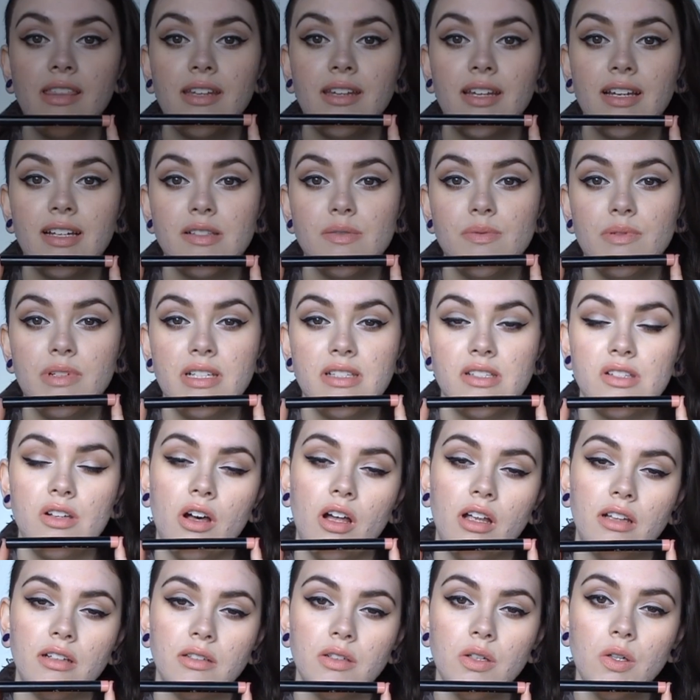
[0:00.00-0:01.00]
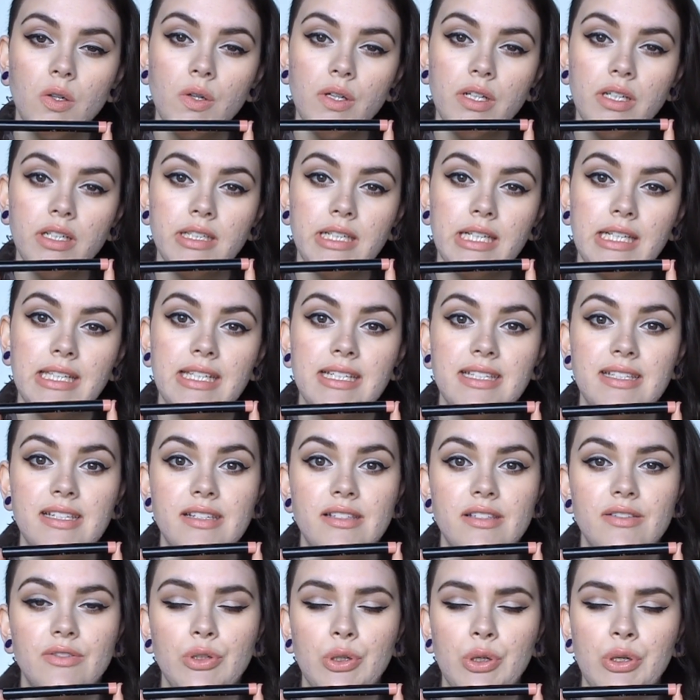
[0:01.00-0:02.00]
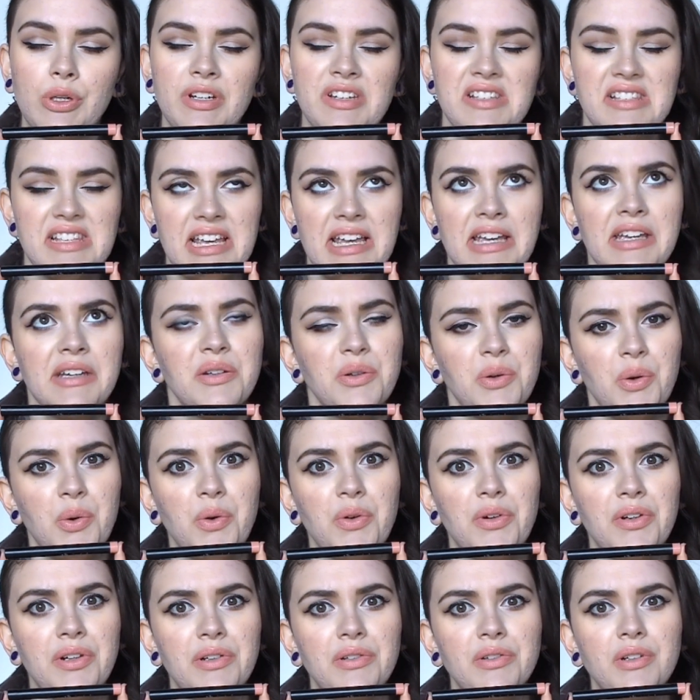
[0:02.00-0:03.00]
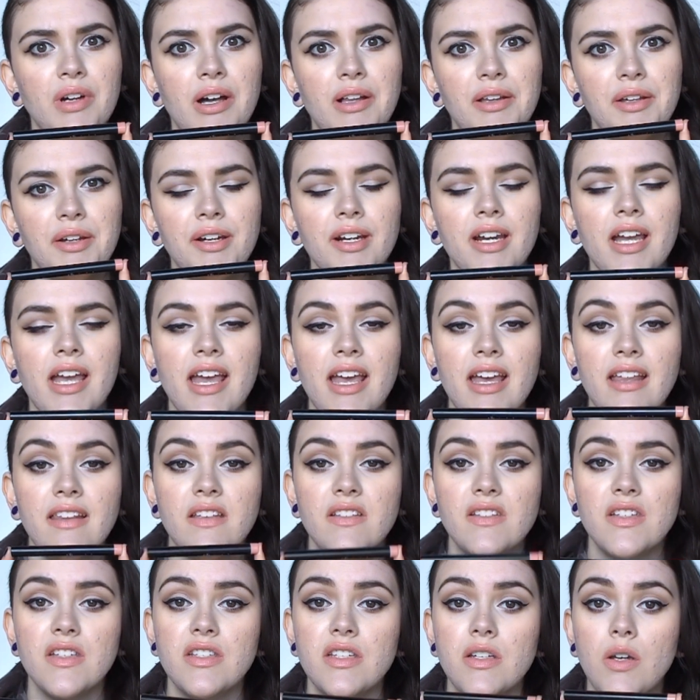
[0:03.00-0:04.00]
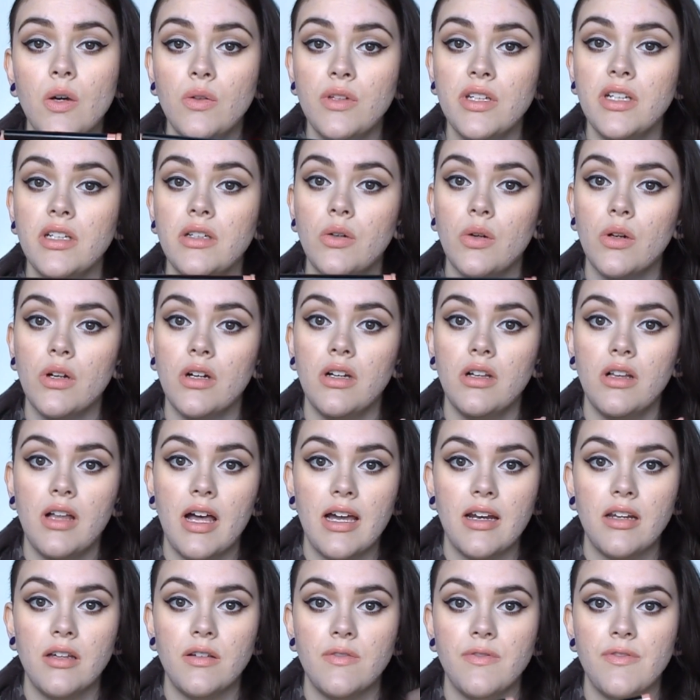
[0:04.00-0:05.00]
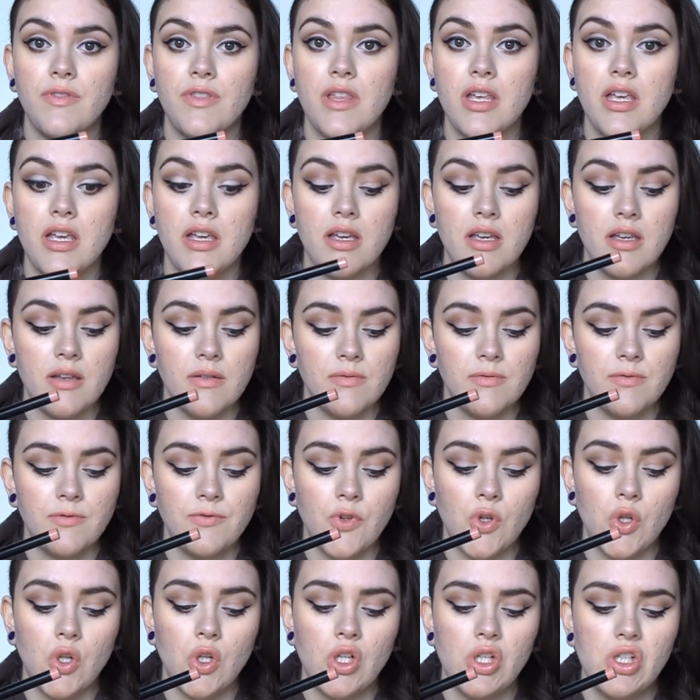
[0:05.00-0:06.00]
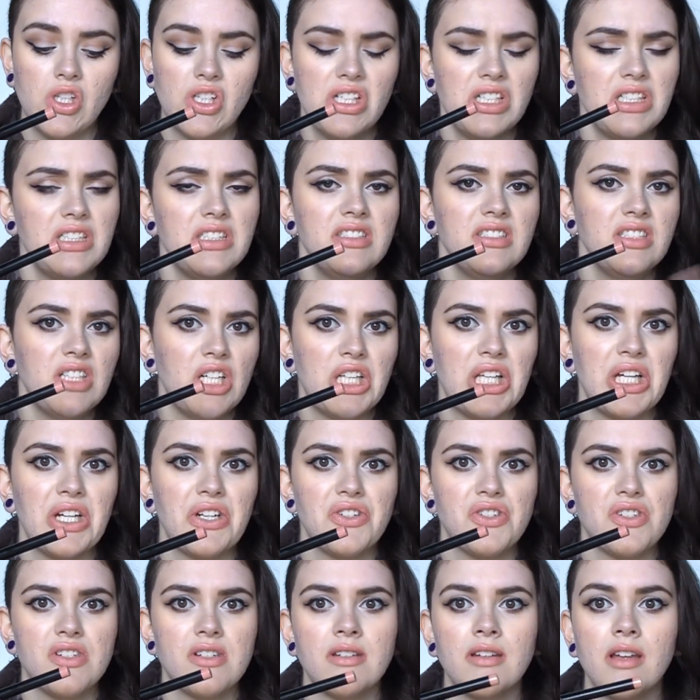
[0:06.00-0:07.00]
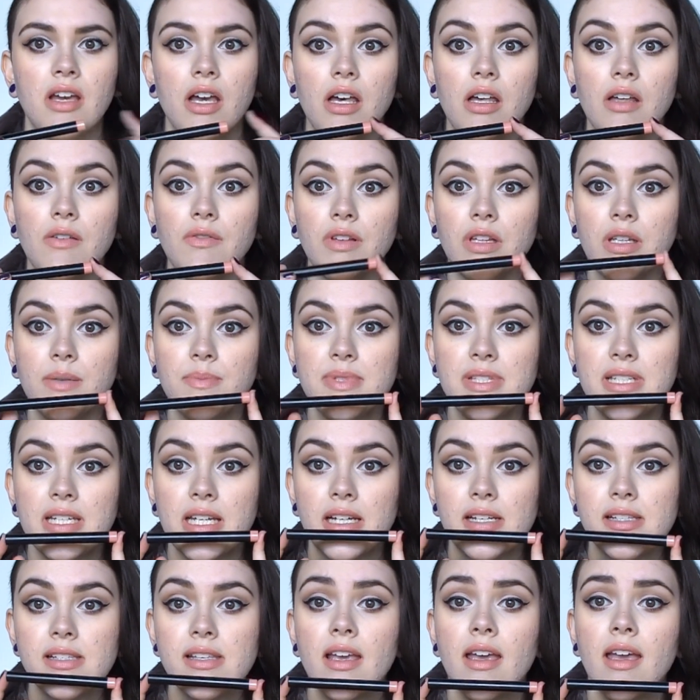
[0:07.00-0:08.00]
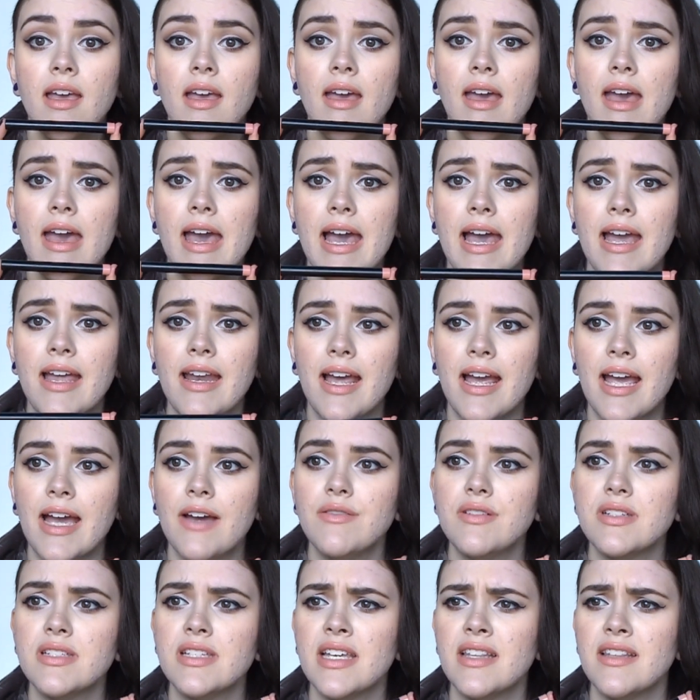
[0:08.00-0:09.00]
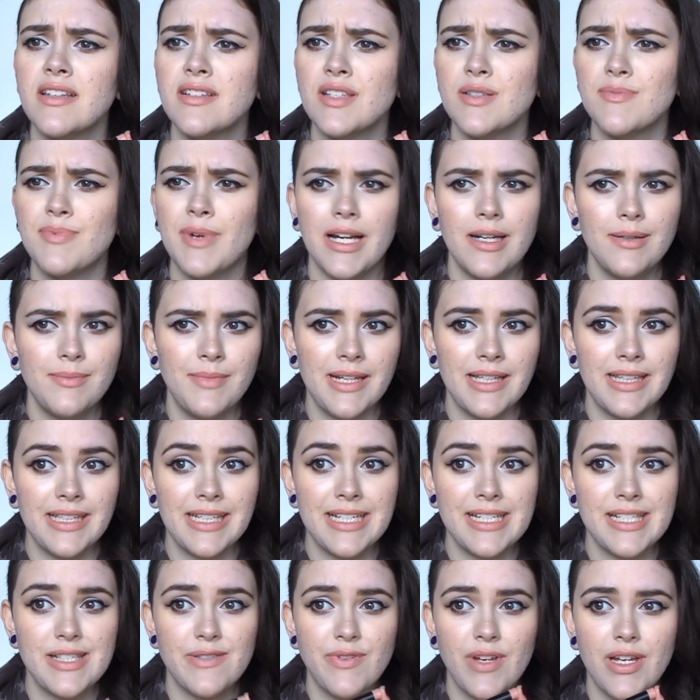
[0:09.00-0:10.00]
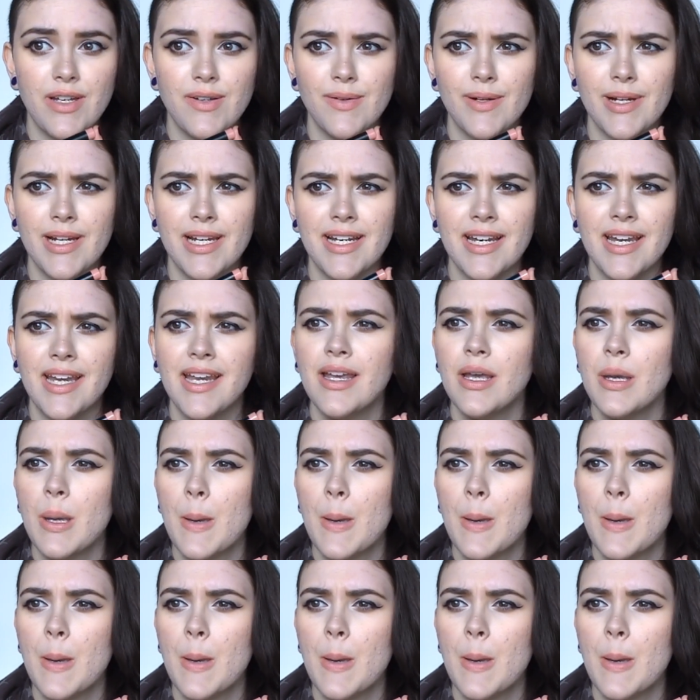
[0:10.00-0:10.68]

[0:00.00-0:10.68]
The next one is called Coral. And this is, of course, a coral color. This is the only coral out of the full collection of lipsticks. And I have to say, this is probably my least favorite.